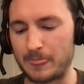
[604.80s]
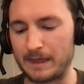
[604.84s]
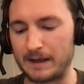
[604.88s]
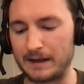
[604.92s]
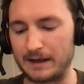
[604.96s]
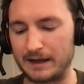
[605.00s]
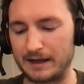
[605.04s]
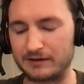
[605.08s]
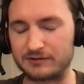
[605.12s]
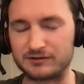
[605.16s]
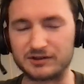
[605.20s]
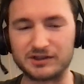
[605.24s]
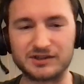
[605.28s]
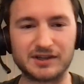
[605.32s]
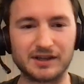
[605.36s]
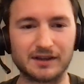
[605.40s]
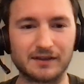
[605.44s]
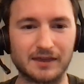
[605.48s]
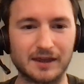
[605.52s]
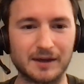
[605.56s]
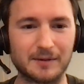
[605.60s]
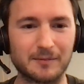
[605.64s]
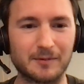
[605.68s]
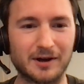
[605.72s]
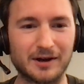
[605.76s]
interesting
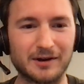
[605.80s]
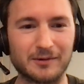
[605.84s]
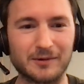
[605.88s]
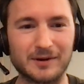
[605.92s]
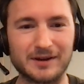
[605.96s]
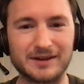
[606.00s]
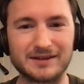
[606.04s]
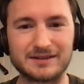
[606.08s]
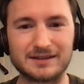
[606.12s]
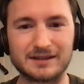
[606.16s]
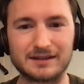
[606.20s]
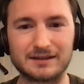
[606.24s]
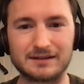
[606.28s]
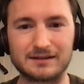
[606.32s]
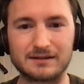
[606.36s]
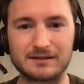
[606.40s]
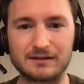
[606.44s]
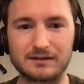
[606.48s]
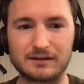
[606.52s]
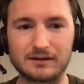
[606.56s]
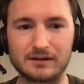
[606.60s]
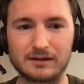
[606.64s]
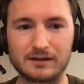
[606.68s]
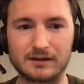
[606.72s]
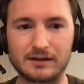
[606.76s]
thing, by the way, is that
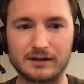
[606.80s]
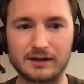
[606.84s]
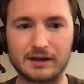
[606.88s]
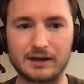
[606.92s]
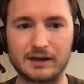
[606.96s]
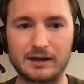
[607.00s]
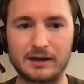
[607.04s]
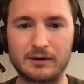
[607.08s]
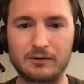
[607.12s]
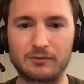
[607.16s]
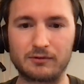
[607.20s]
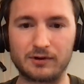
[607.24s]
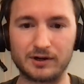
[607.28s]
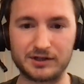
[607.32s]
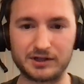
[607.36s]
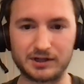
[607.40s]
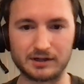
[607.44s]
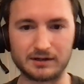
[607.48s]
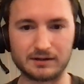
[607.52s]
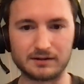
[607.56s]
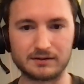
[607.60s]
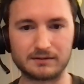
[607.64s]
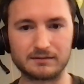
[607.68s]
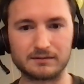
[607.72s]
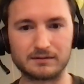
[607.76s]

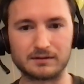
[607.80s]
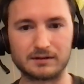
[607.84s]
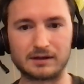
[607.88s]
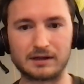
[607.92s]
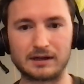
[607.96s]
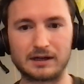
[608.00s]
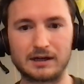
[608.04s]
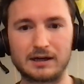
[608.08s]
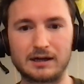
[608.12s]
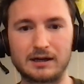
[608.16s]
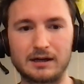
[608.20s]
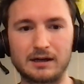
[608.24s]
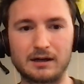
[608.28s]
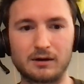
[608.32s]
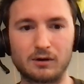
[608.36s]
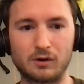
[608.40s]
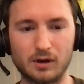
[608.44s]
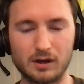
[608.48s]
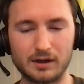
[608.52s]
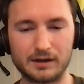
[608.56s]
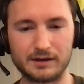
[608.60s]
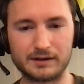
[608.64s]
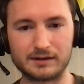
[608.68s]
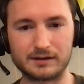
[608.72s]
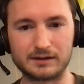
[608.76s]
Richard
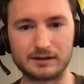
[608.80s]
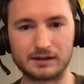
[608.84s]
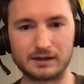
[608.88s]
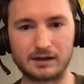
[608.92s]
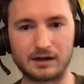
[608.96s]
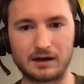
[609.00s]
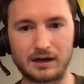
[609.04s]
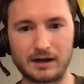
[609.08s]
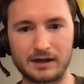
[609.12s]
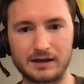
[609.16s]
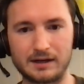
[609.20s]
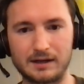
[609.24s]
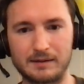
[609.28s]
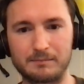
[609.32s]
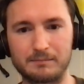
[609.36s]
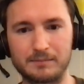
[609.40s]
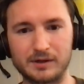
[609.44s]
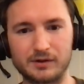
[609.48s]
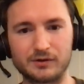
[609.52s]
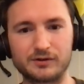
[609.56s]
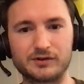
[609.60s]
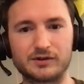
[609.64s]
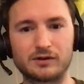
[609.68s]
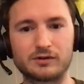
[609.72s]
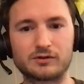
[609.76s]
Holland, the guy that
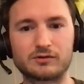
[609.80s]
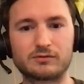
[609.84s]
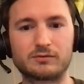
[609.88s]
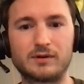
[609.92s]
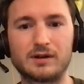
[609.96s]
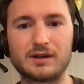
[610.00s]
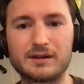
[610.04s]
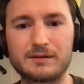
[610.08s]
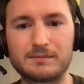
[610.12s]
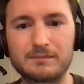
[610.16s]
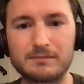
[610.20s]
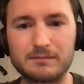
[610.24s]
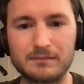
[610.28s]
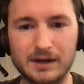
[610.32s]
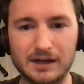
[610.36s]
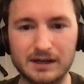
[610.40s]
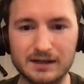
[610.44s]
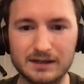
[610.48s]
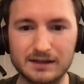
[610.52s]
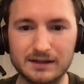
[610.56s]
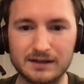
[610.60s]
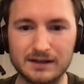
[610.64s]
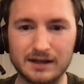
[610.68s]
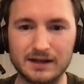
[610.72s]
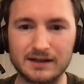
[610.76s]
built Toast Wallet back
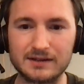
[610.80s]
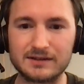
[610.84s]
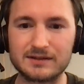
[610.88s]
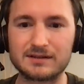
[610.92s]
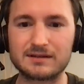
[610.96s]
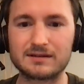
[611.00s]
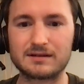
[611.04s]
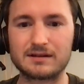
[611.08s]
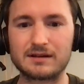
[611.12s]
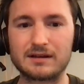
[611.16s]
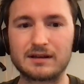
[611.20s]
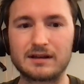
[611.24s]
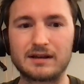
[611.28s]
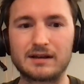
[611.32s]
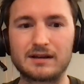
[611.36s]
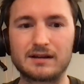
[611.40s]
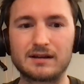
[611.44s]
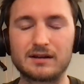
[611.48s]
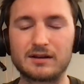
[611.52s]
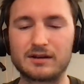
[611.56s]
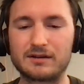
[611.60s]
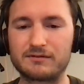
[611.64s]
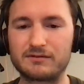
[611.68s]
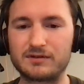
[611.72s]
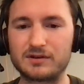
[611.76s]
in the days, a
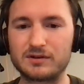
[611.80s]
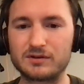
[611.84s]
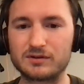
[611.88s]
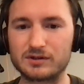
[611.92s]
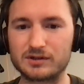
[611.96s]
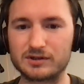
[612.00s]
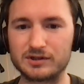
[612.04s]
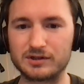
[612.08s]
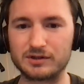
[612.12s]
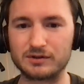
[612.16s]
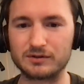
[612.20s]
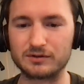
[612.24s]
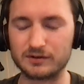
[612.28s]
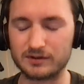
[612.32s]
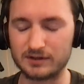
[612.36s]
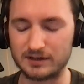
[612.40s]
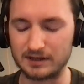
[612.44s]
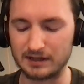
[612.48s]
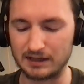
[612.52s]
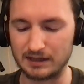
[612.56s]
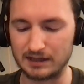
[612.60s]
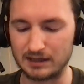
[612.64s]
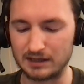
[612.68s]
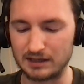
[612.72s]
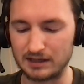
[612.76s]
lot of users used,
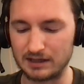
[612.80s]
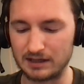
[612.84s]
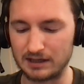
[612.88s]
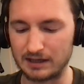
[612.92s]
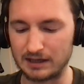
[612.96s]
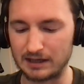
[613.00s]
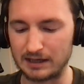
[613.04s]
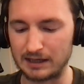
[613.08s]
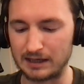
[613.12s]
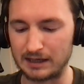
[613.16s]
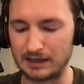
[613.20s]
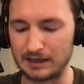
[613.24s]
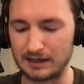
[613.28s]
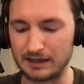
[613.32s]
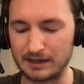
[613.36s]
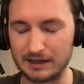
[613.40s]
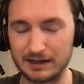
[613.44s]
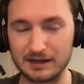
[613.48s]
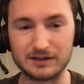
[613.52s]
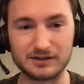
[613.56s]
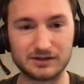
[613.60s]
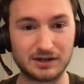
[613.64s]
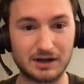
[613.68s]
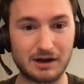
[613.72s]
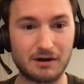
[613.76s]
he
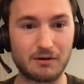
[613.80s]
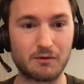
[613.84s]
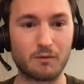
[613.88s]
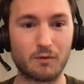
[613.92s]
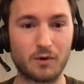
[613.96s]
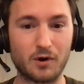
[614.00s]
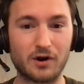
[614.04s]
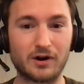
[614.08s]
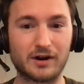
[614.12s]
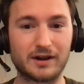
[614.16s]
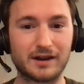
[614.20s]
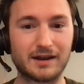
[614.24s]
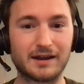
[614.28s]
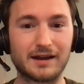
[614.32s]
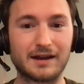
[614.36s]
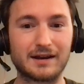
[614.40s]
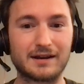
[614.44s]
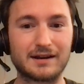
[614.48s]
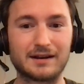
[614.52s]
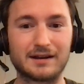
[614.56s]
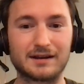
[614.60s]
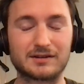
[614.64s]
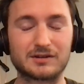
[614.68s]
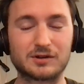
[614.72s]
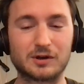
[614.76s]
is now working at
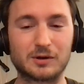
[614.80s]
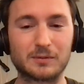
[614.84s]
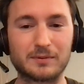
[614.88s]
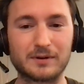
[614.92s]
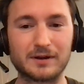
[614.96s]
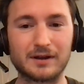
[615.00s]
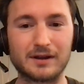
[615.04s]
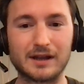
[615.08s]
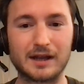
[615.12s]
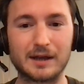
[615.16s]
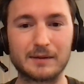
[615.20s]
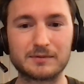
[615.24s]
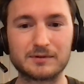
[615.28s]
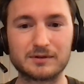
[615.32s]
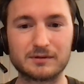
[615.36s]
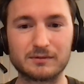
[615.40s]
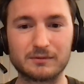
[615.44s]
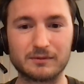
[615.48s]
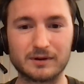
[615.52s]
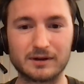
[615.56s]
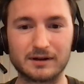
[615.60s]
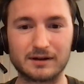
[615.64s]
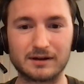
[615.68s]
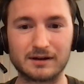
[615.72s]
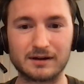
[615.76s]
XRPL Labs.
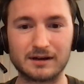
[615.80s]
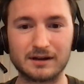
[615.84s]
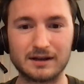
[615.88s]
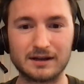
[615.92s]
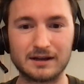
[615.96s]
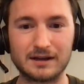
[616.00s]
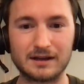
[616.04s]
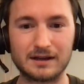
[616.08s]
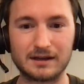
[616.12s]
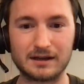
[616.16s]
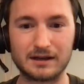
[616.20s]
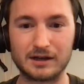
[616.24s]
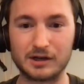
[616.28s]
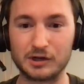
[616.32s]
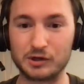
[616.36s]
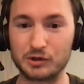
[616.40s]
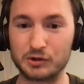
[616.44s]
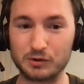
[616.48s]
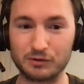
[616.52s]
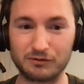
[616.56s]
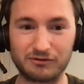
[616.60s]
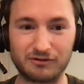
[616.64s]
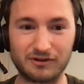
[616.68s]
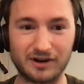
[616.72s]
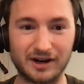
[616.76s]
We're
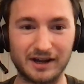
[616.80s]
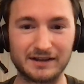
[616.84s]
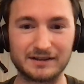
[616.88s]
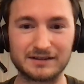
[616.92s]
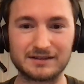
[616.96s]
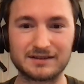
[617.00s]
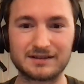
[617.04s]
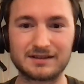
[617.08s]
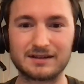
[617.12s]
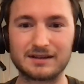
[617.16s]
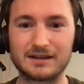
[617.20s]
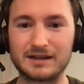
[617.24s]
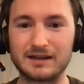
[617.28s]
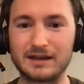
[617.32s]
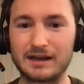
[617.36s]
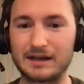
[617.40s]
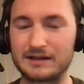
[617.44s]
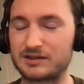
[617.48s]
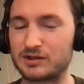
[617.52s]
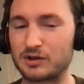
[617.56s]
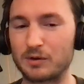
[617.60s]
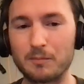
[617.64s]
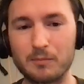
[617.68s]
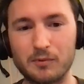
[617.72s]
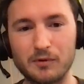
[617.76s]
good friends. At
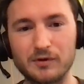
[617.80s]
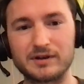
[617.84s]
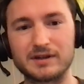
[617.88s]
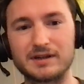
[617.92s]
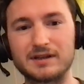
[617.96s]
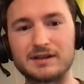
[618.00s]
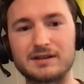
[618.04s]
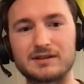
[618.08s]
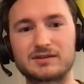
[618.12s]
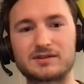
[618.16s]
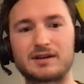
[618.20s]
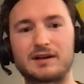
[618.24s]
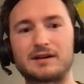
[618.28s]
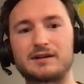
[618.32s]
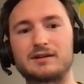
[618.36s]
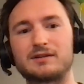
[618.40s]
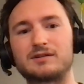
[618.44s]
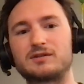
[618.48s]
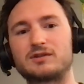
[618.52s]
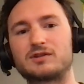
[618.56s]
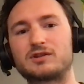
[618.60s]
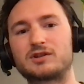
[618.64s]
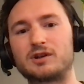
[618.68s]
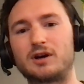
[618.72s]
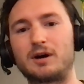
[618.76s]
some point he decided
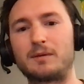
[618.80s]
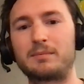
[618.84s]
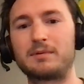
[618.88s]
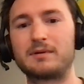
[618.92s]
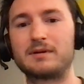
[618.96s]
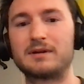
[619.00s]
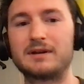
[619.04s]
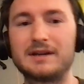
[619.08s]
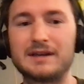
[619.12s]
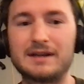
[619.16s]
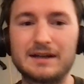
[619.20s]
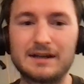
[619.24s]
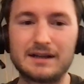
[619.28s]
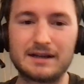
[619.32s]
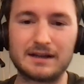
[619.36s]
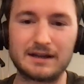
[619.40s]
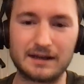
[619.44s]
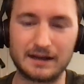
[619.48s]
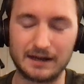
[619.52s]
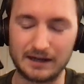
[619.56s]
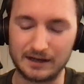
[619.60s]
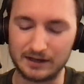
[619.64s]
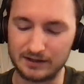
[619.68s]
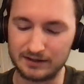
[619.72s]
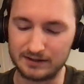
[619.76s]
to stop,
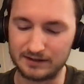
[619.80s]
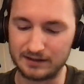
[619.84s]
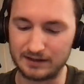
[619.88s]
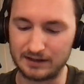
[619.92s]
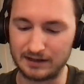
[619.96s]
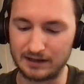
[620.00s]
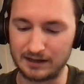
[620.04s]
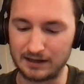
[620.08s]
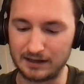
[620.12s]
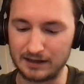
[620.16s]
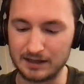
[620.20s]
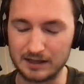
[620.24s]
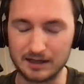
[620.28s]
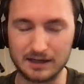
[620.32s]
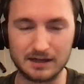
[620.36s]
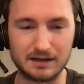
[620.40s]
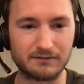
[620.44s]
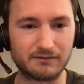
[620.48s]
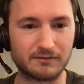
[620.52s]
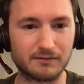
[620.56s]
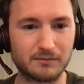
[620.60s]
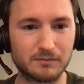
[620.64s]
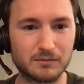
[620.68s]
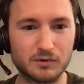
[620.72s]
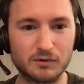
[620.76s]
and he
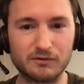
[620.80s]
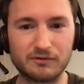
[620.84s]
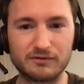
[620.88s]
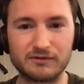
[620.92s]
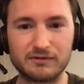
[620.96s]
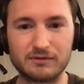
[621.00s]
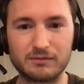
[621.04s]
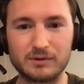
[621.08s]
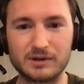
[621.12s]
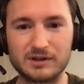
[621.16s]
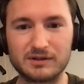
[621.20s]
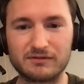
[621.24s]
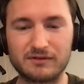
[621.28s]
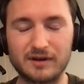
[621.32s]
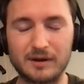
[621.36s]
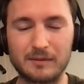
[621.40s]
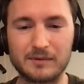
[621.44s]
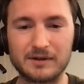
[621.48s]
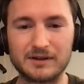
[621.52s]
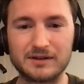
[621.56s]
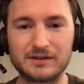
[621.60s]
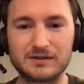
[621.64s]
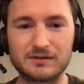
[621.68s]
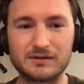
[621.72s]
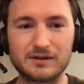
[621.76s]
even moved with his
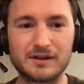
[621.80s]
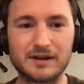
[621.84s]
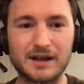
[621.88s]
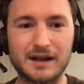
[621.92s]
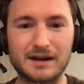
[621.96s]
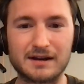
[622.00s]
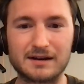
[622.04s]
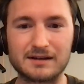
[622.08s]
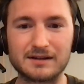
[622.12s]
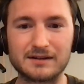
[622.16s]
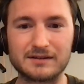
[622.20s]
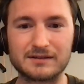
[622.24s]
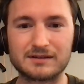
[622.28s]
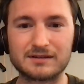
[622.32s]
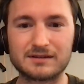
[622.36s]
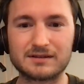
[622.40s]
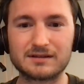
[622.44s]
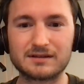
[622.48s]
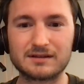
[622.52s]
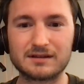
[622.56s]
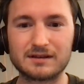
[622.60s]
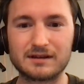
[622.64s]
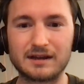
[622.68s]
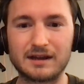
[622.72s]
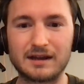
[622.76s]
family to the
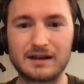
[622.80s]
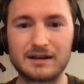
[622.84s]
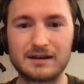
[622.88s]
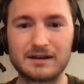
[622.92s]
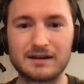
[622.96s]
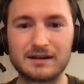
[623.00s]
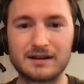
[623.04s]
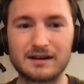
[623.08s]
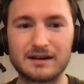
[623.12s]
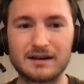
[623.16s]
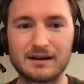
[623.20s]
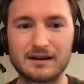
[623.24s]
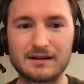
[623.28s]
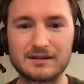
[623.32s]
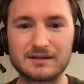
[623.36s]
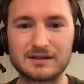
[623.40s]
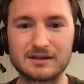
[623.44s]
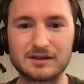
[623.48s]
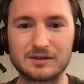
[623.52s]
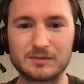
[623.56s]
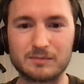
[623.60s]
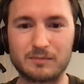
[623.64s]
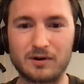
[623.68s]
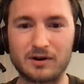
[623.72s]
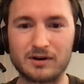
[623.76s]
Netherlands and
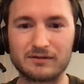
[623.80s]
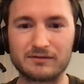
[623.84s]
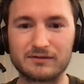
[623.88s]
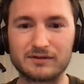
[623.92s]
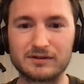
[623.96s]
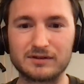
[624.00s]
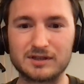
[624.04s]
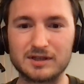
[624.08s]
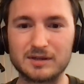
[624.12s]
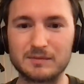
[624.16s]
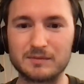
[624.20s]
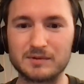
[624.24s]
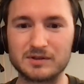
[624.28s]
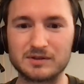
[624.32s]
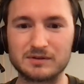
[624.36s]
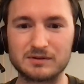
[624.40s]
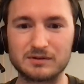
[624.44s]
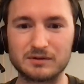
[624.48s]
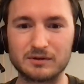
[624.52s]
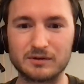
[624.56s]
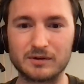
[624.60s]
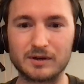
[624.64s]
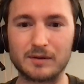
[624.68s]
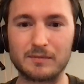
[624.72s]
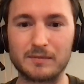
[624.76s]
is part of the team. He's
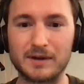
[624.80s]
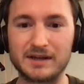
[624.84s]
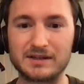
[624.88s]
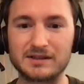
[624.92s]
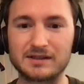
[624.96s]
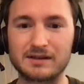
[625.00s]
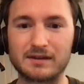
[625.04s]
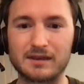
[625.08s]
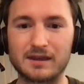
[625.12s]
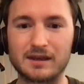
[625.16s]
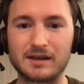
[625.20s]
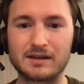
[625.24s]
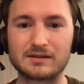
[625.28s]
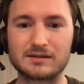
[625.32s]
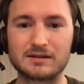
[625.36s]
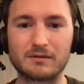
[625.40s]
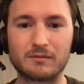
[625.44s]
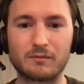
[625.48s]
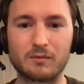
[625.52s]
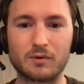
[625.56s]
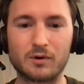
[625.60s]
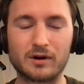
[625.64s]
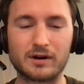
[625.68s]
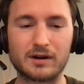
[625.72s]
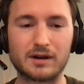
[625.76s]
doing amazing things
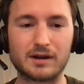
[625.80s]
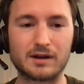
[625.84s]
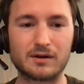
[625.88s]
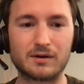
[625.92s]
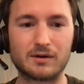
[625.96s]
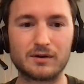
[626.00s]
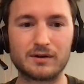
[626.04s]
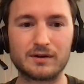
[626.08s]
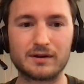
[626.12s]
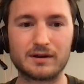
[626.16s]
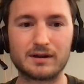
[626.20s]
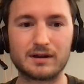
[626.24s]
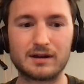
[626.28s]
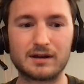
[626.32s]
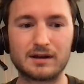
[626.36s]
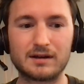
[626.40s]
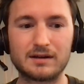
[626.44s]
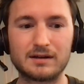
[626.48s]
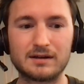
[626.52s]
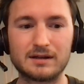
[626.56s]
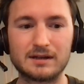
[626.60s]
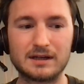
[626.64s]
and working on